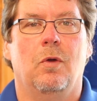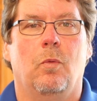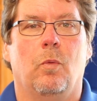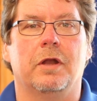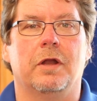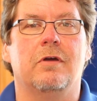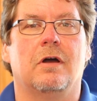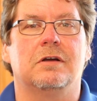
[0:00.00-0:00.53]
We're
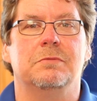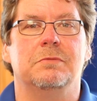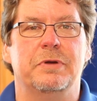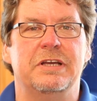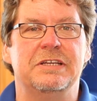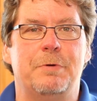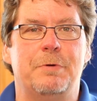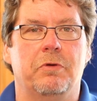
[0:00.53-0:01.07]
going to talk some
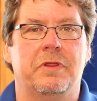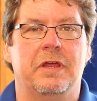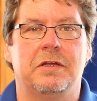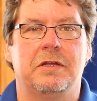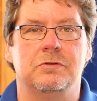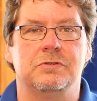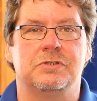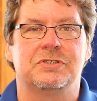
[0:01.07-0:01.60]
baseball with head
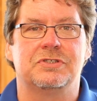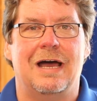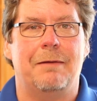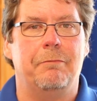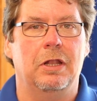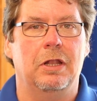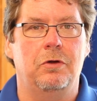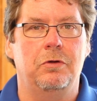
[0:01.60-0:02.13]
coach
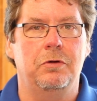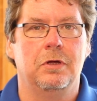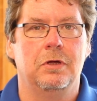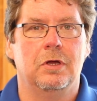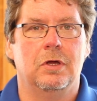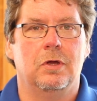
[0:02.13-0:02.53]
Scott Malone.